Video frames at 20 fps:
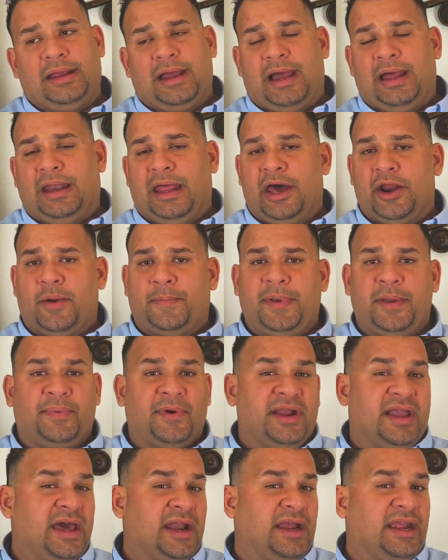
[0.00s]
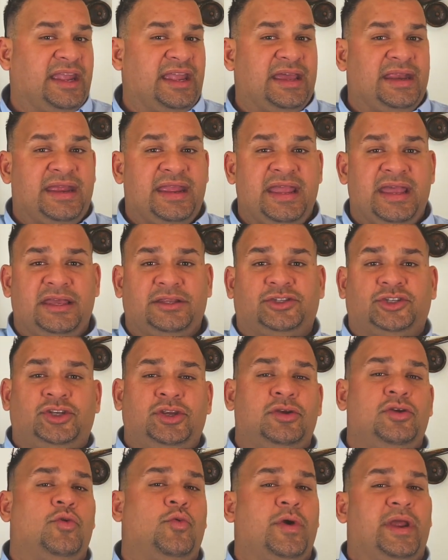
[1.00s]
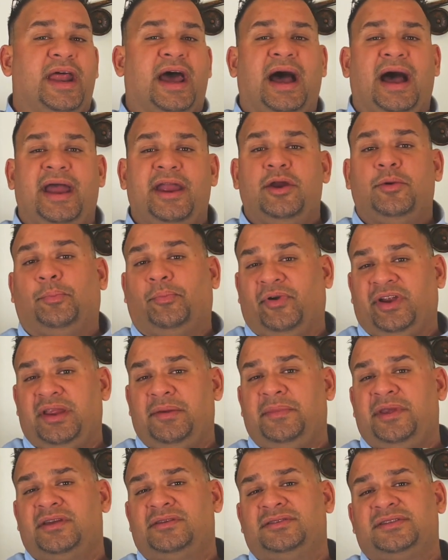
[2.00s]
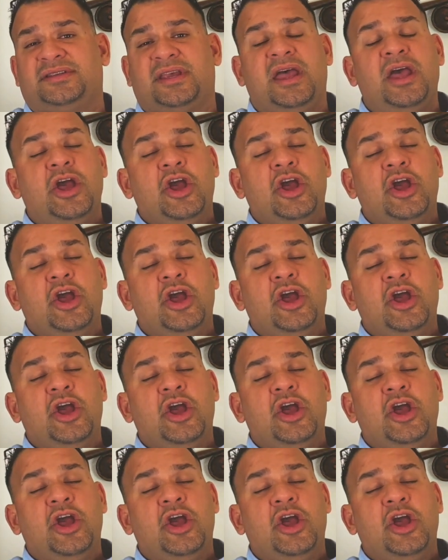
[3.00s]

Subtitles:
lot of people are gonna get hit too with higher premiums.